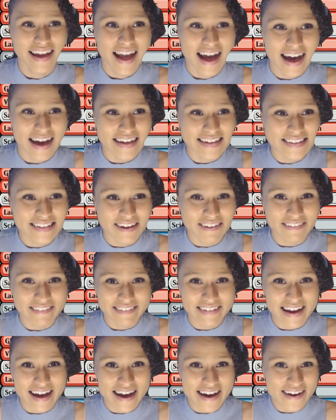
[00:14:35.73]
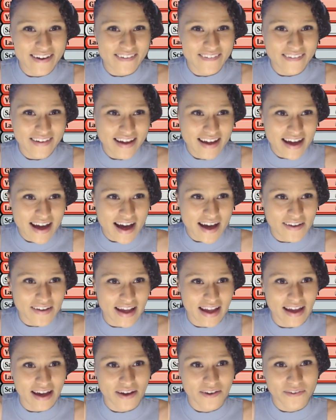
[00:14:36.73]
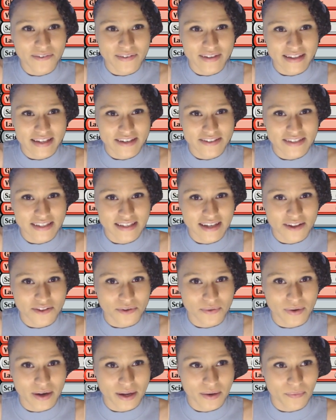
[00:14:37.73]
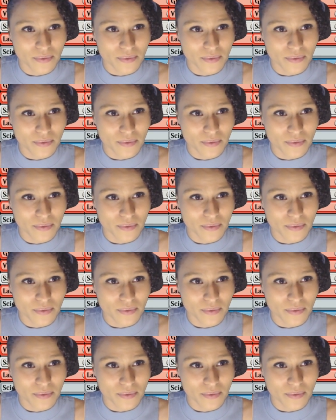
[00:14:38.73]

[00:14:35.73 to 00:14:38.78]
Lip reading: I don't know. Okay, oh, and here's another one.